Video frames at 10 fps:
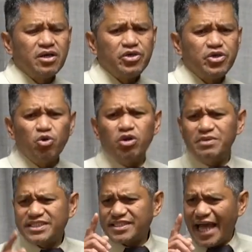You will be
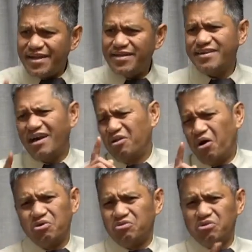standing
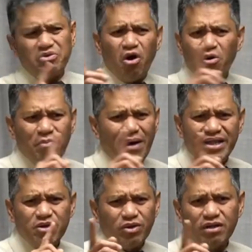alone. Nobody
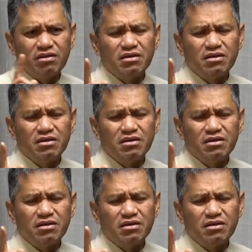will